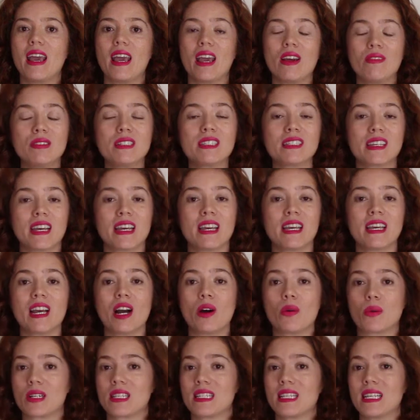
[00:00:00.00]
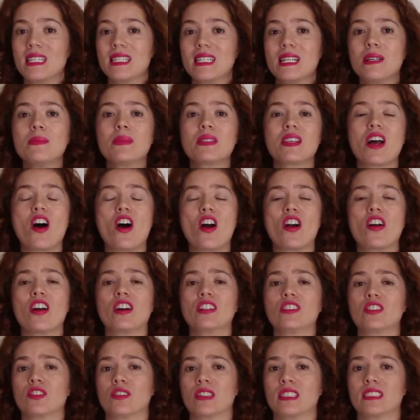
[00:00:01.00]
Every day, our systems are
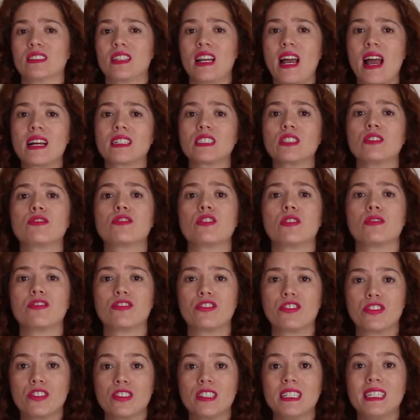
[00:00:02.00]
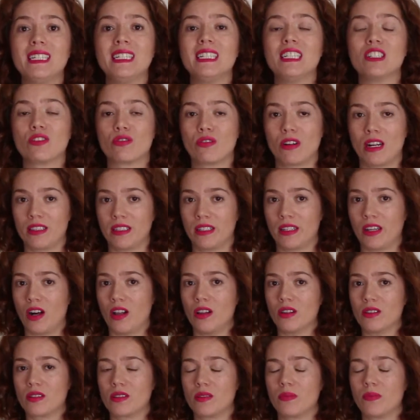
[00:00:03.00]
under attack from free
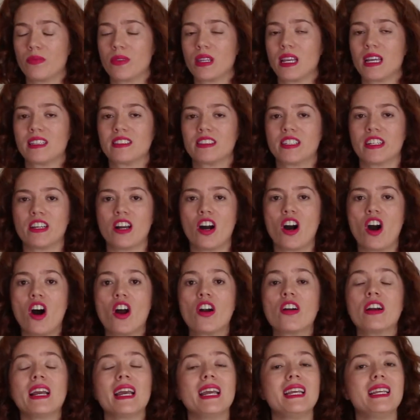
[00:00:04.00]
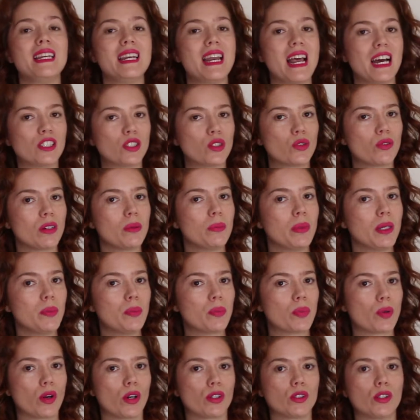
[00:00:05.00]
radicals. They are a natural
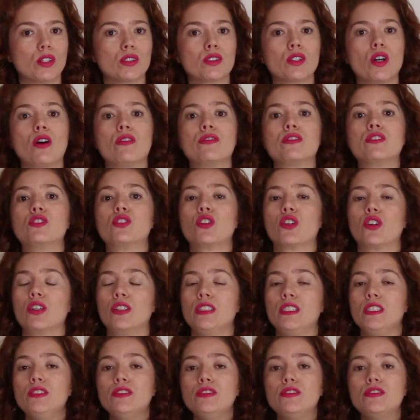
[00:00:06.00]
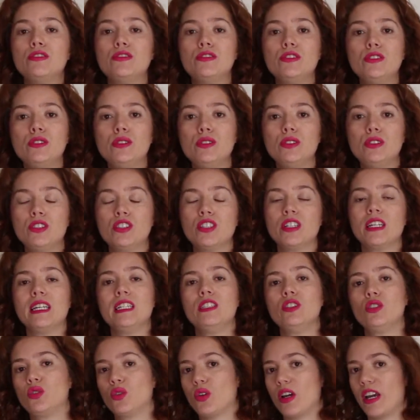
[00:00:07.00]
byproduct of turning food
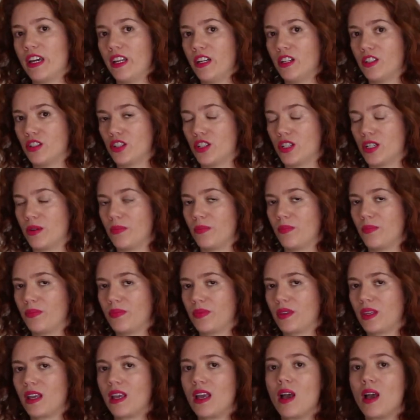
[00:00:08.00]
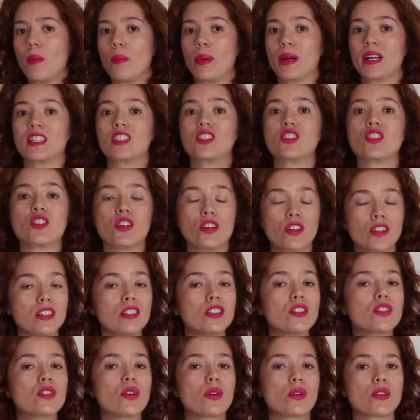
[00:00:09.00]
into energy. But
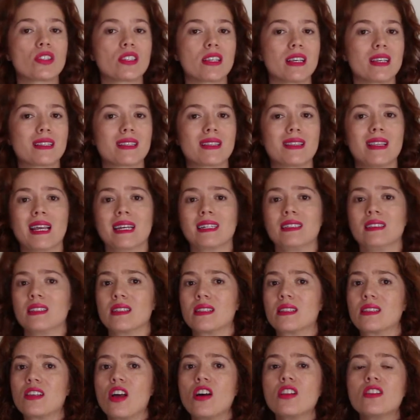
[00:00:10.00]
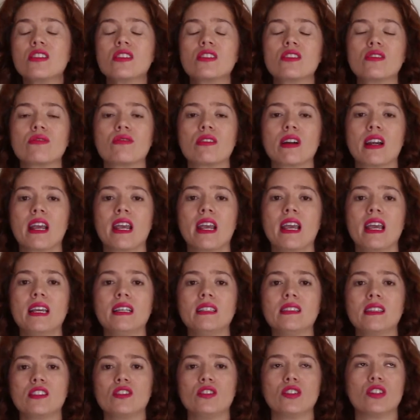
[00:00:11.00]
external sources like the sun's
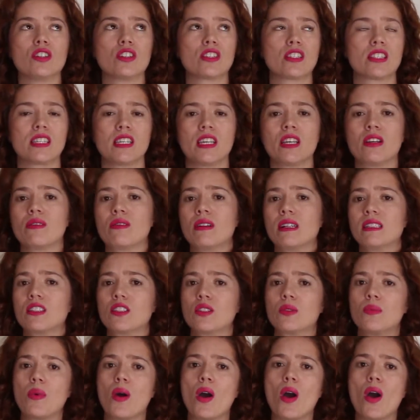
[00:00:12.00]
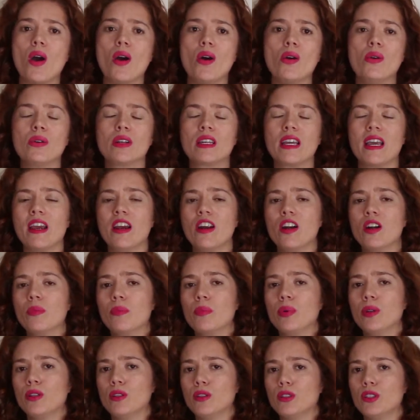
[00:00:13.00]
rays, you know, cigarette smoke,
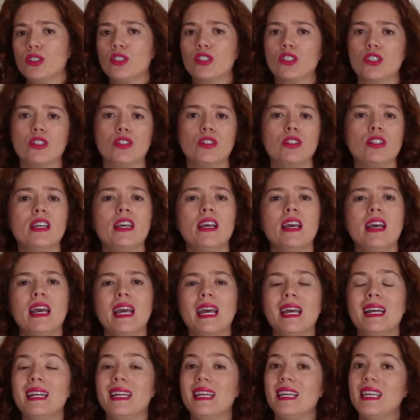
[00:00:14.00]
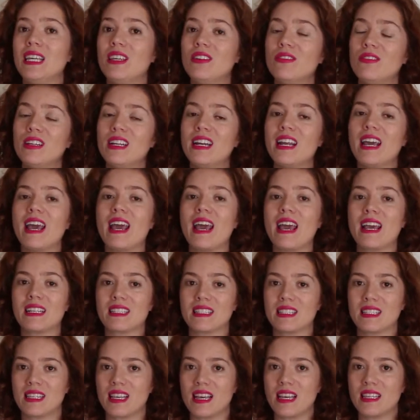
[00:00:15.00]
air pollution, and even
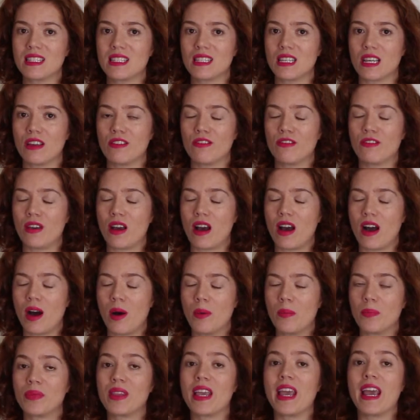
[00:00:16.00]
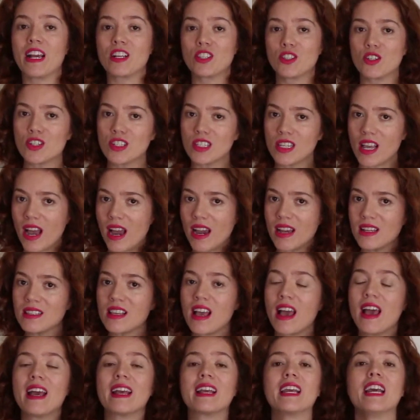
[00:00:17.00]
excessive um, exercise
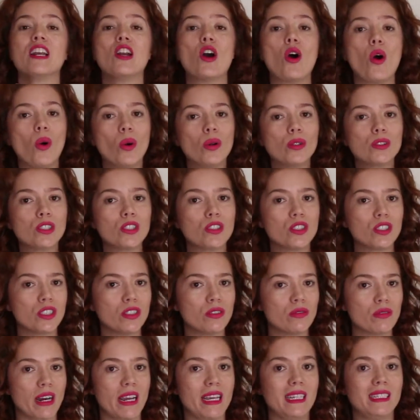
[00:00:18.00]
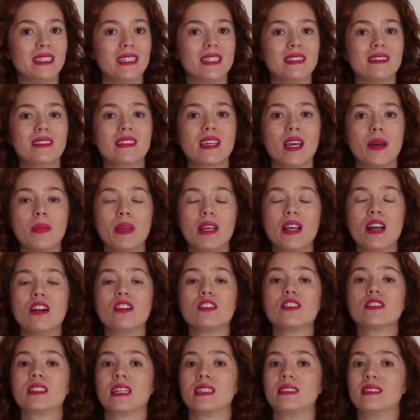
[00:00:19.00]
can also generate these
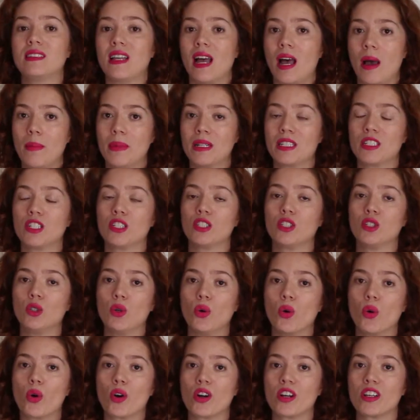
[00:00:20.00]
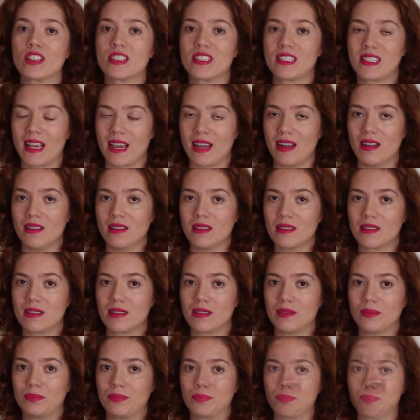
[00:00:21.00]
chemicals that damage your
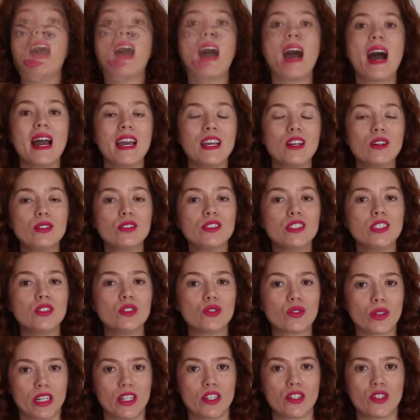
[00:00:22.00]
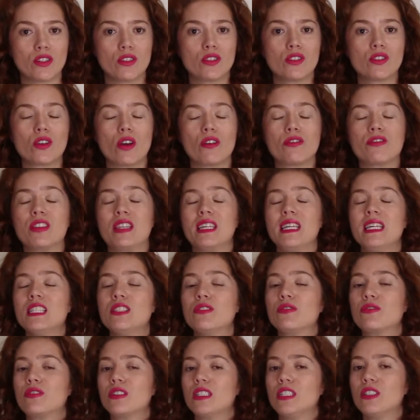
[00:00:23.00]
cells. High concentrations of
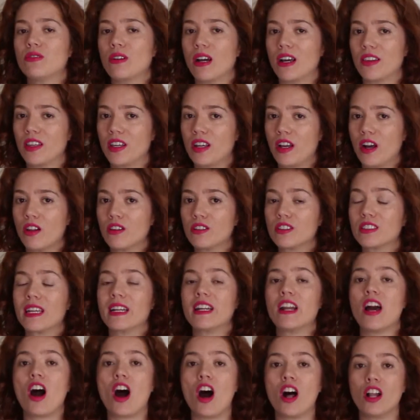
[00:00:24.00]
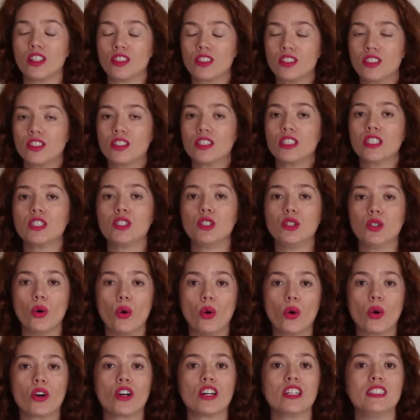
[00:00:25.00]
these free radicals can alter
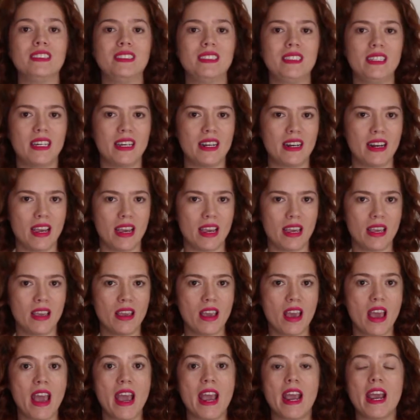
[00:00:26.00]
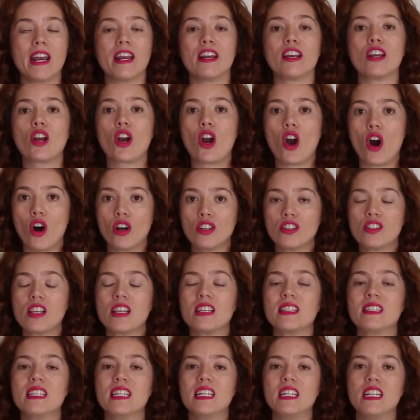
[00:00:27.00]
your DNA and
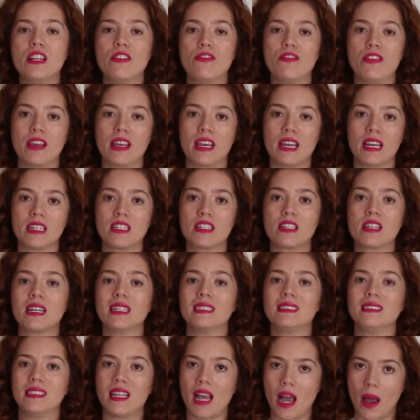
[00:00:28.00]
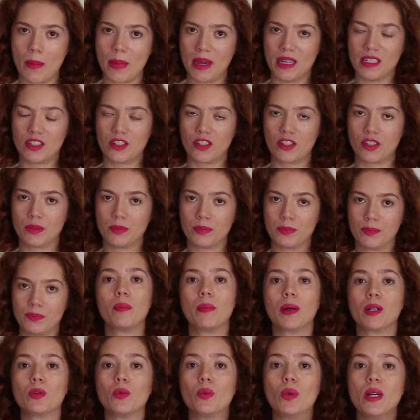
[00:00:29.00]
cause significant damage.
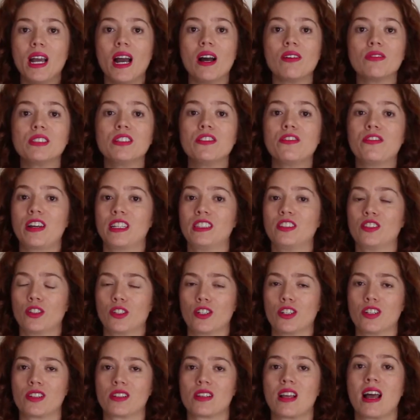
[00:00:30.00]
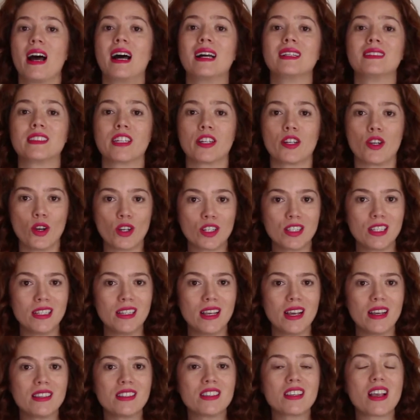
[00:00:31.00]
But we have defenders.
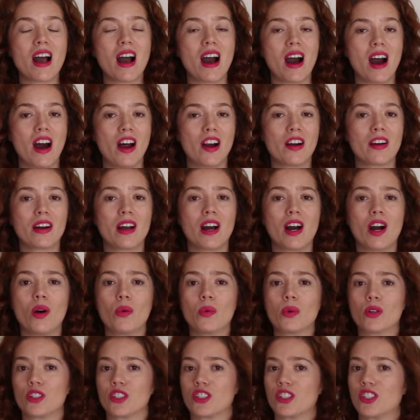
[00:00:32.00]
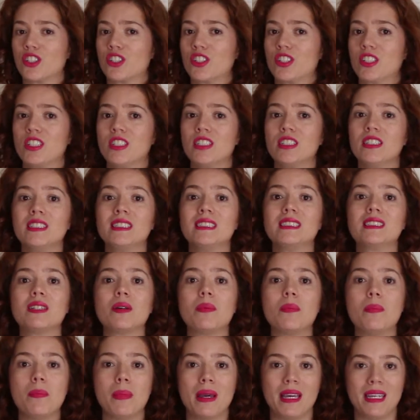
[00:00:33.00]
Antioxidants are our
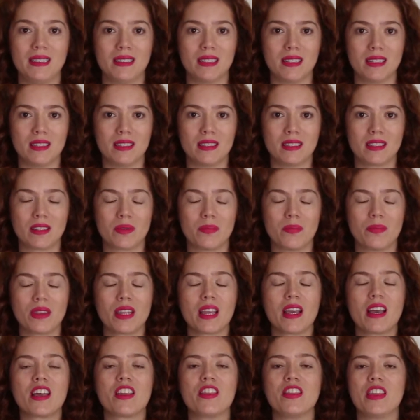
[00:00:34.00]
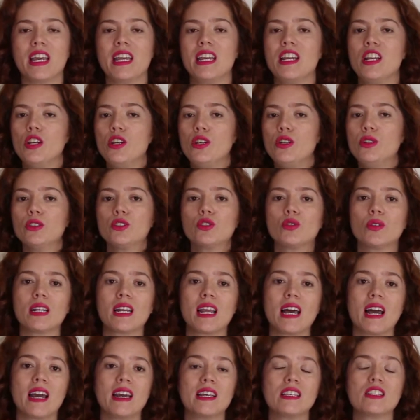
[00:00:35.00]
shield maidens. They
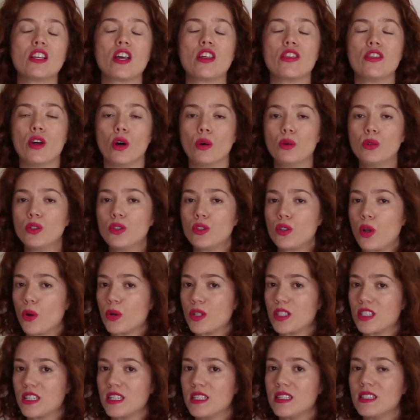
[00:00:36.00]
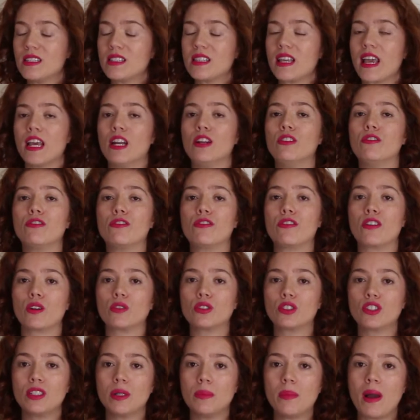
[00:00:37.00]
neutralize those toxins and
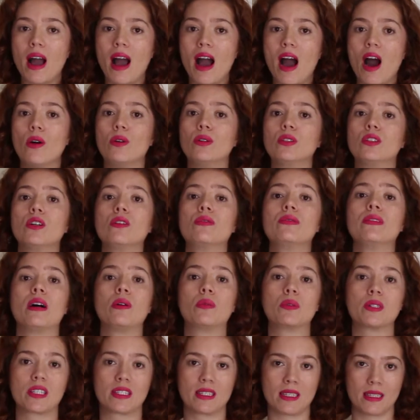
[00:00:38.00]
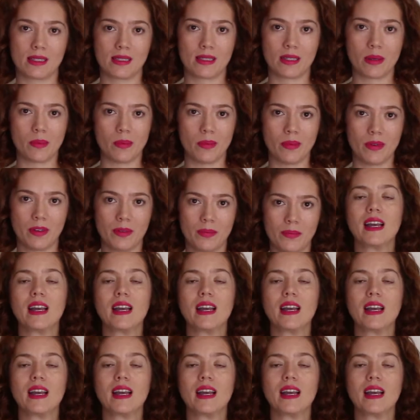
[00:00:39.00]
flush them out of our system.